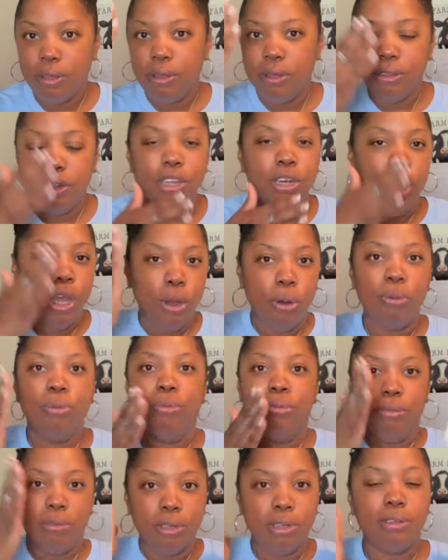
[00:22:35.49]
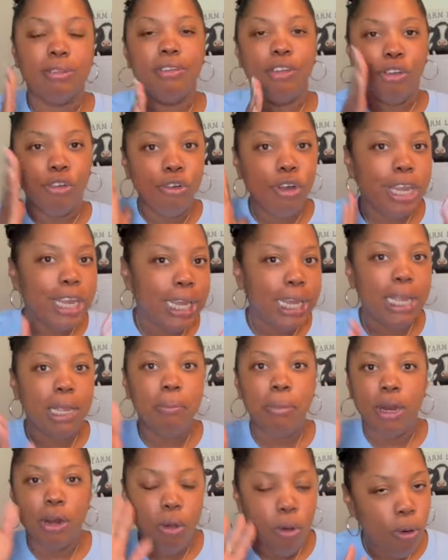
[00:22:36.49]
you know, the cream
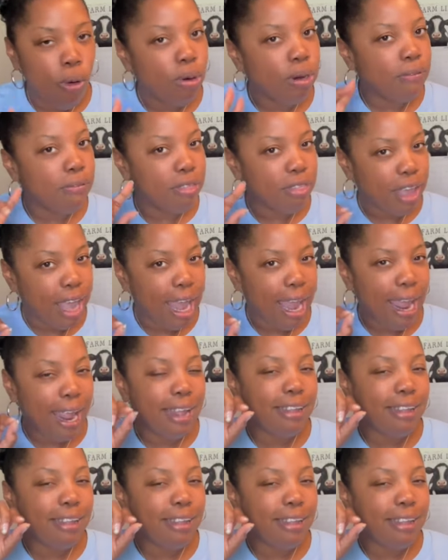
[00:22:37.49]
and all of that,